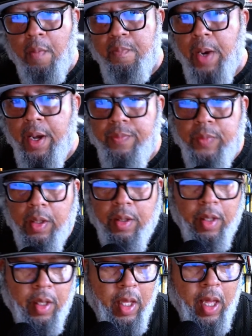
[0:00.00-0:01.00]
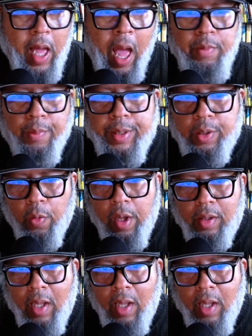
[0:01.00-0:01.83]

But I will be going